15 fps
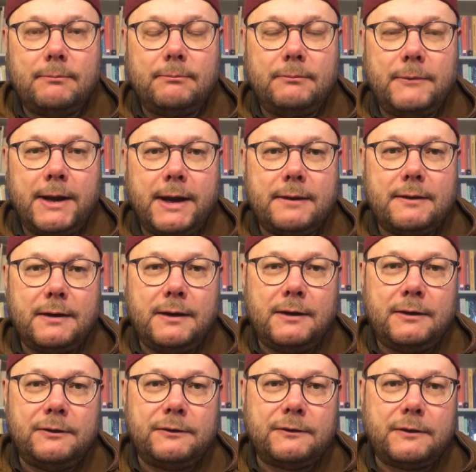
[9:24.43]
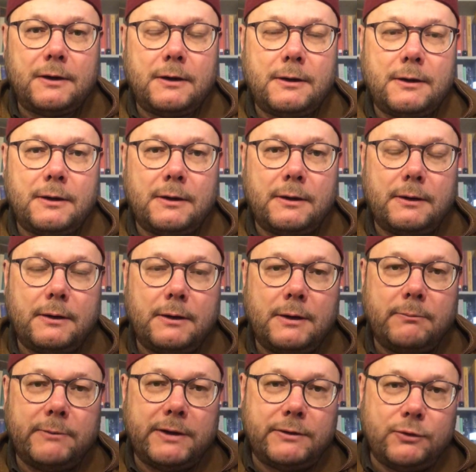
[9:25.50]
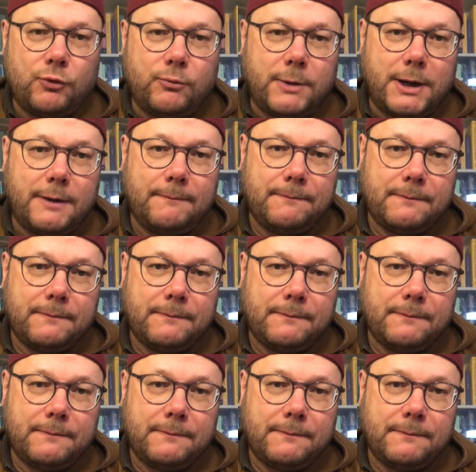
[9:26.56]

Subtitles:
That is a manzuma.